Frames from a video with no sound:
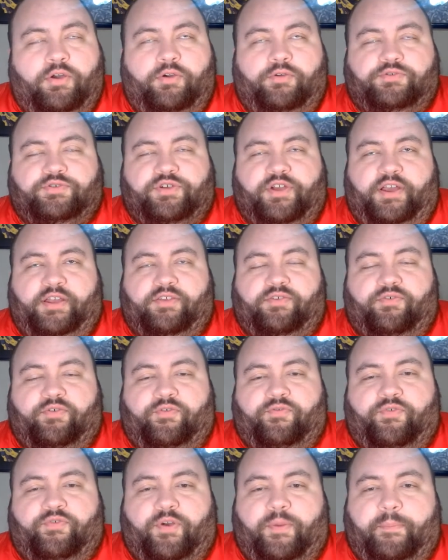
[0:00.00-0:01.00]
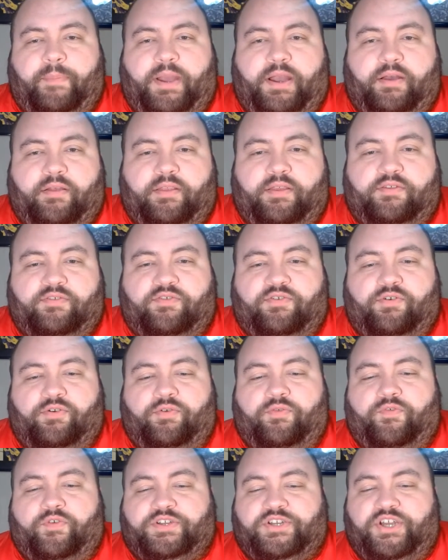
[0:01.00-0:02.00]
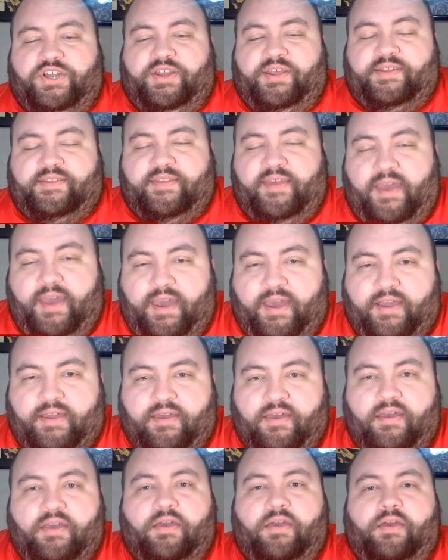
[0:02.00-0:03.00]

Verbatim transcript: who transferred from Maryland to Virginia Tech.